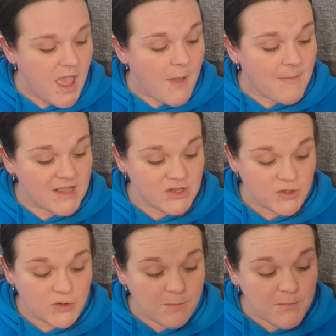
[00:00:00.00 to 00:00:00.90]

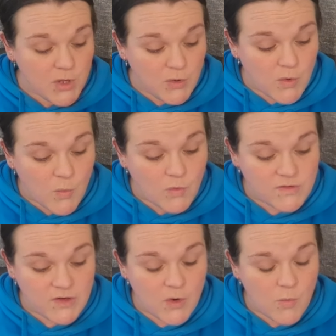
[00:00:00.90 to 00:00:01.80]
Magical moon
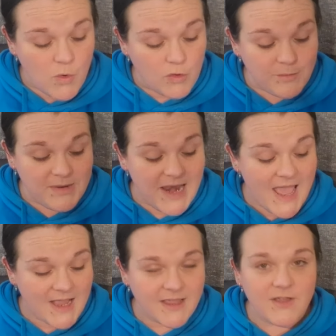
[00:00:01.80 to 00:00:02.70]
wooden wall
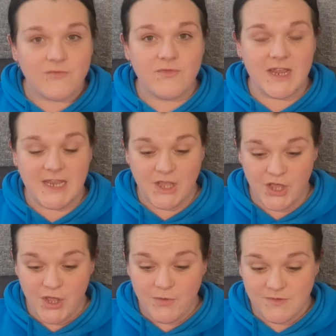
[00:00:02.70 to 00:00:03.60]
plaque, really
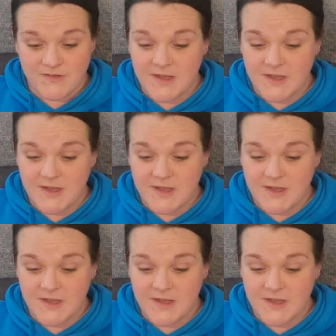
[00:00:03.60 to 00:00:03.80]
cute.